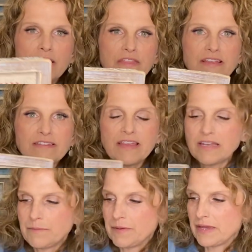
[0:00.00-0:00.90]
They
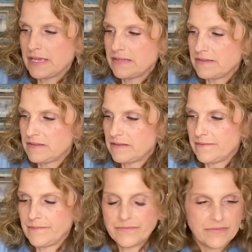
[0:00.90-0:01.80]
stand up nice.
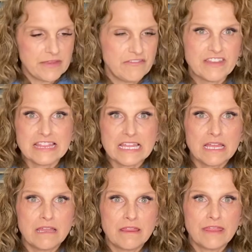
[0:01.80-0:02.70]
They fit
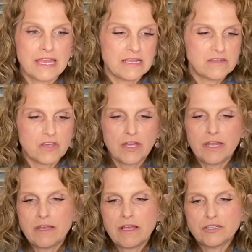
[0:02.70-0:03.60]
the things
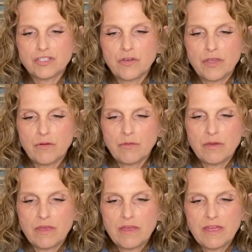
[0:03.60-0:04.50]
good. I'll show you.
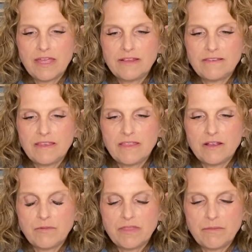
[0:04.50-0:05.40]
It's in
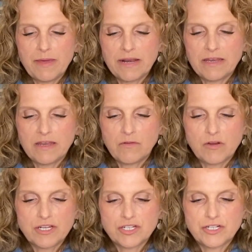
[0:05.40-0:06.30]
there with a magnet and
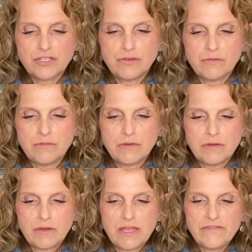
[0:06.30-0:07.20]
washer too.
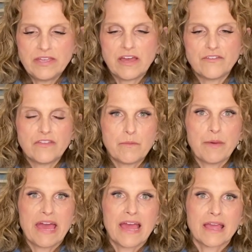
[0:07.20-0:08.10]
I even covered the
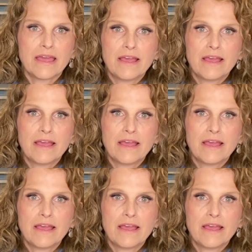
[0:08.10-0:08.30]
back